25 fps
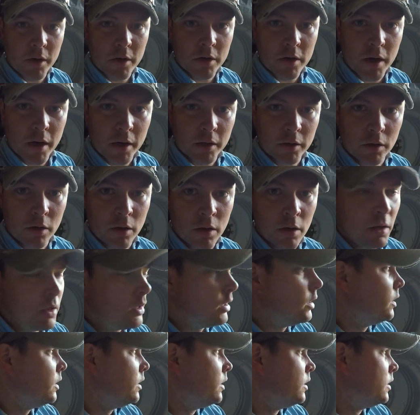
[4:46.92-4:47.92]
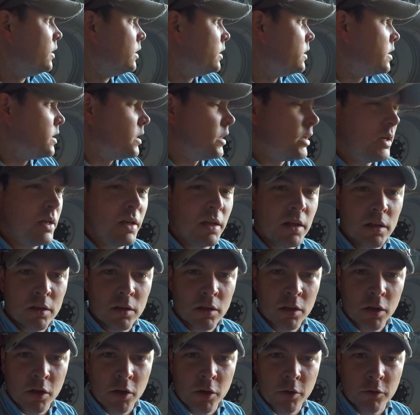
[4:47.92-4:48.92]
tractor, and I'm
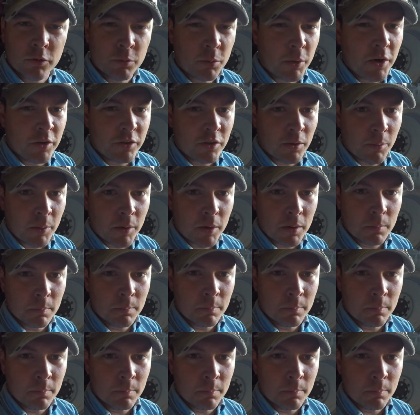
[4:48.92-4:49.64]
gonna go spray something.